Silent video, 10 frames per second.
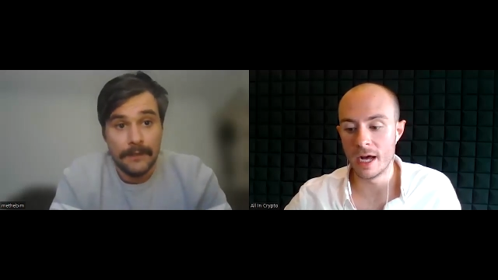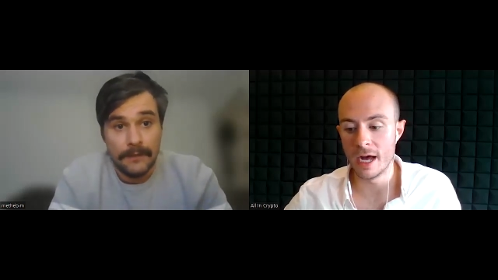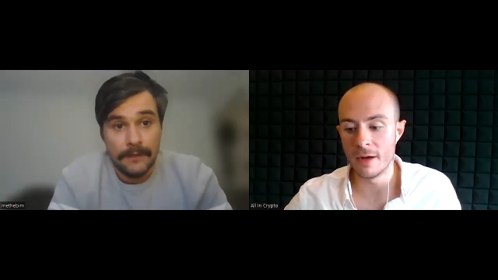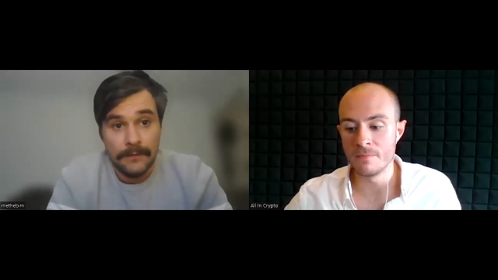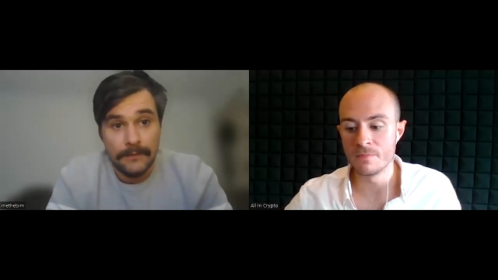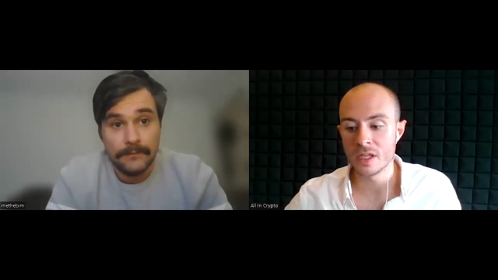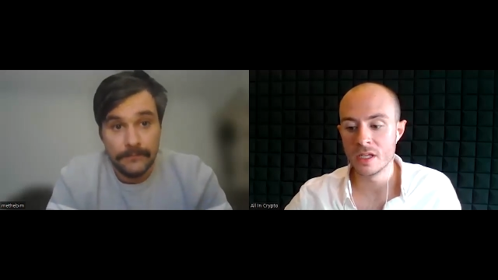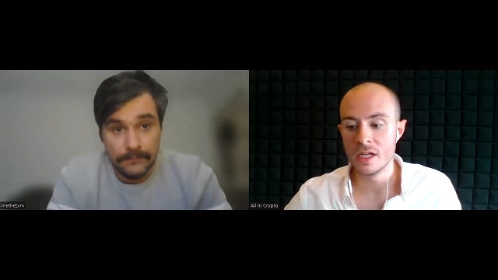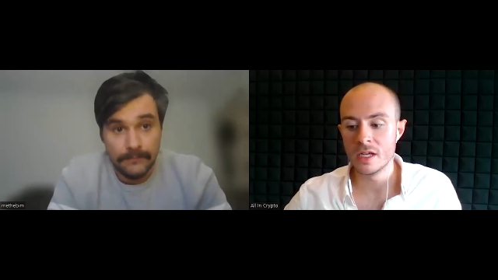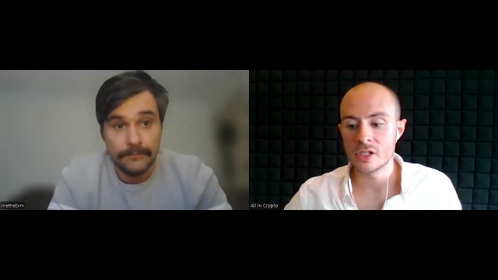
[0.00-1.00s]
Speaker 1: Um,
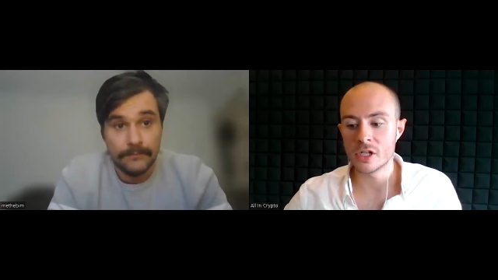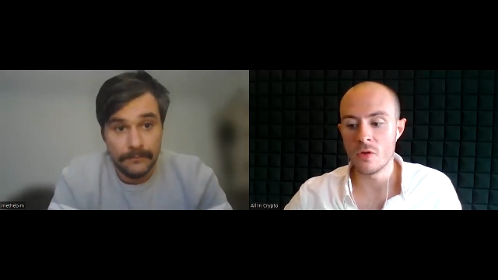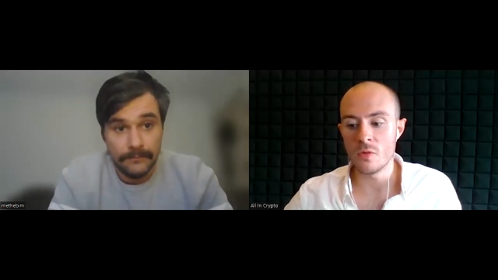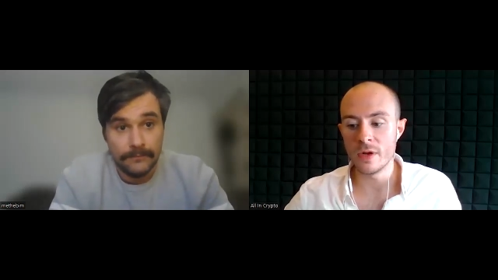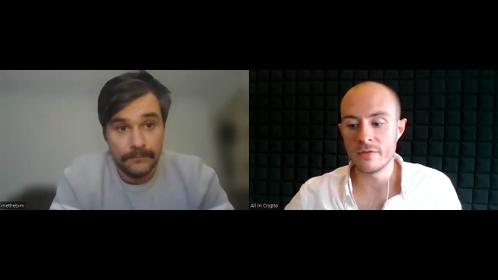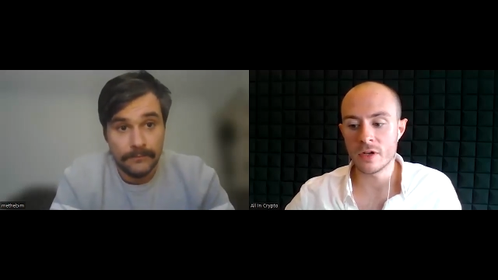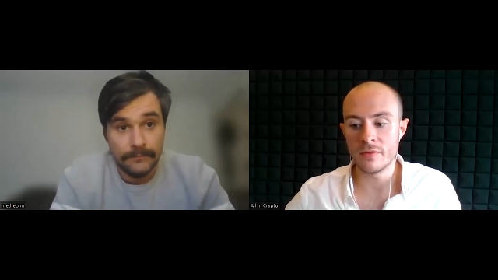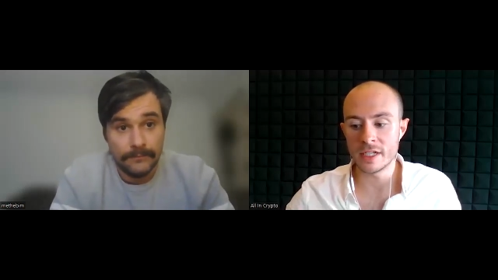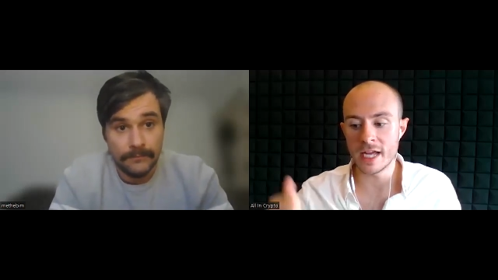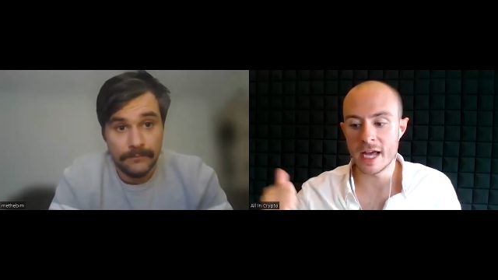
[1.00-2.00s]
so we've covered a